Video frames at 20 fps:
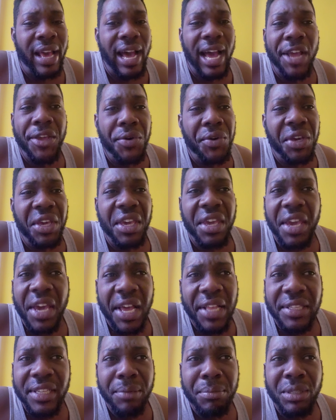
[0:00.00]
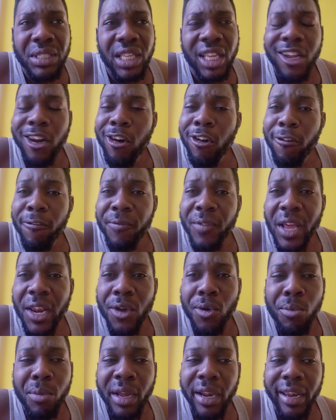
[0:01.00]
And you can't tell me, say, you love that
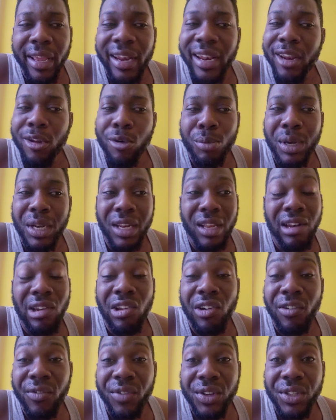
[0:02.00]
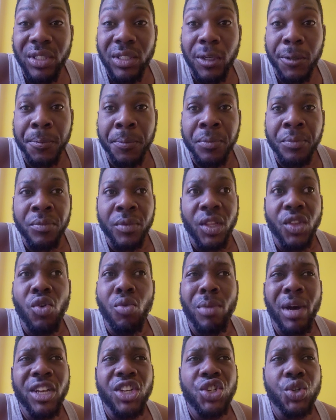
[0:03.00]
the woman, the that woman, they love you so.
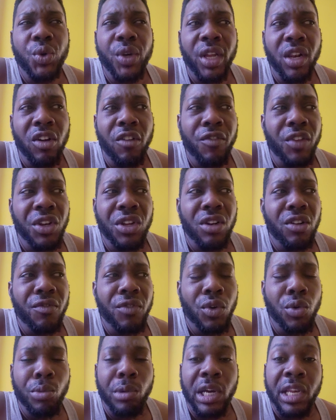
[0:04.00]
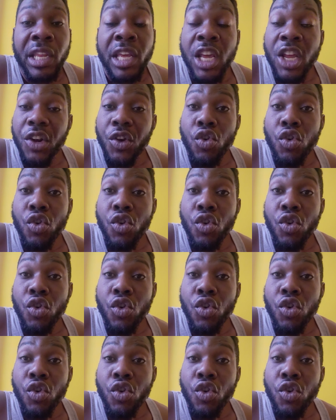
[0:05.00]
The woman show your love. You don't love the woman.